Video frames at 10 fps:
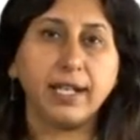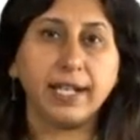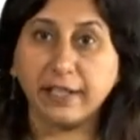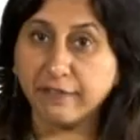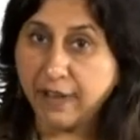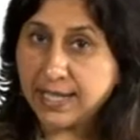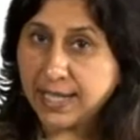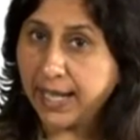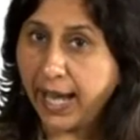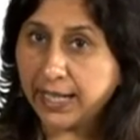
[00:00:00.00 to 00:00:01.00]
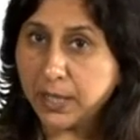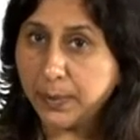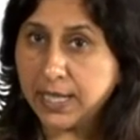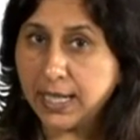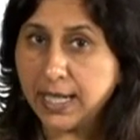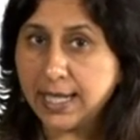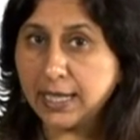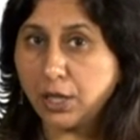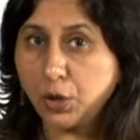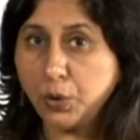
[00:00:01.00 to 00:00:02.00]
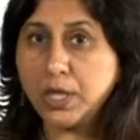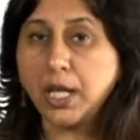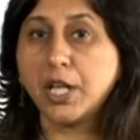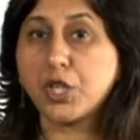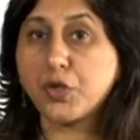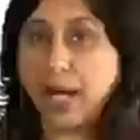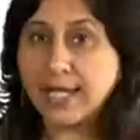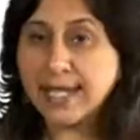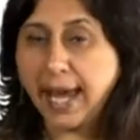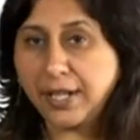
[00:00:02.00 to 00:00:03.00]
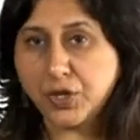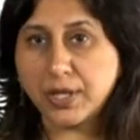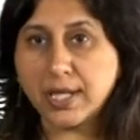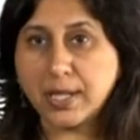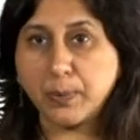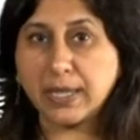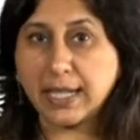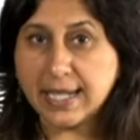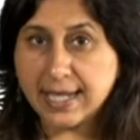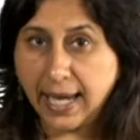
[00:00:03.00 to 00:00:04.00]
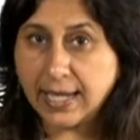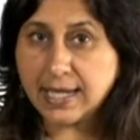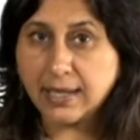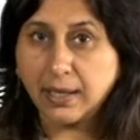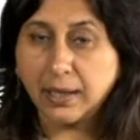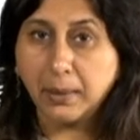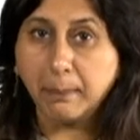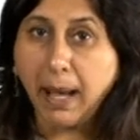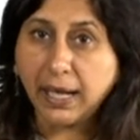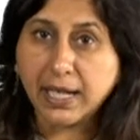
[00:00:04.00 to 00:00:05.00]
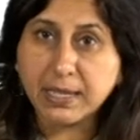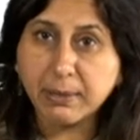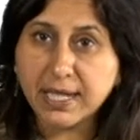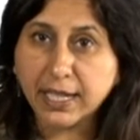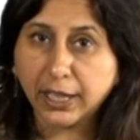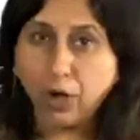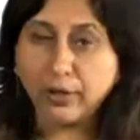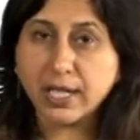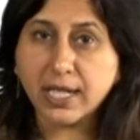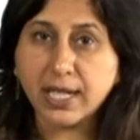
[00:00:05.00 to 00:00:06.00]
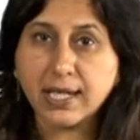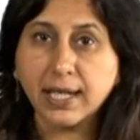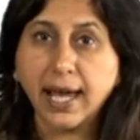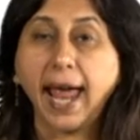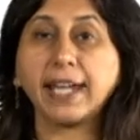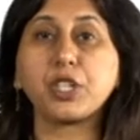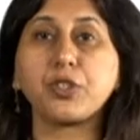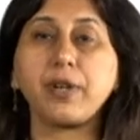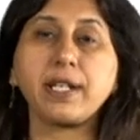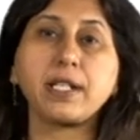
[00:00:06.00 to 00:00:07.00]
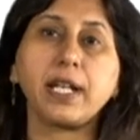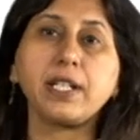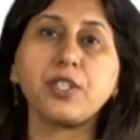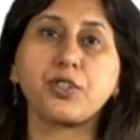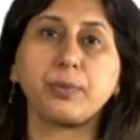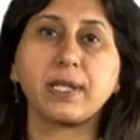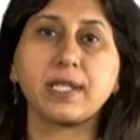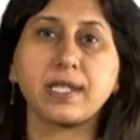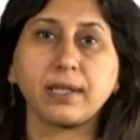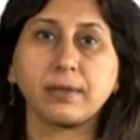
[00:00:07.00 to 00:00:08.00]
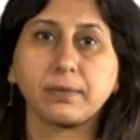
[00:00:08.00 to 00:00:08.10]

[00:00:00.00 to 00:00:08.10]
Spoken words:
Investing activities include transactions with assets, marketable securities, and credit instruments.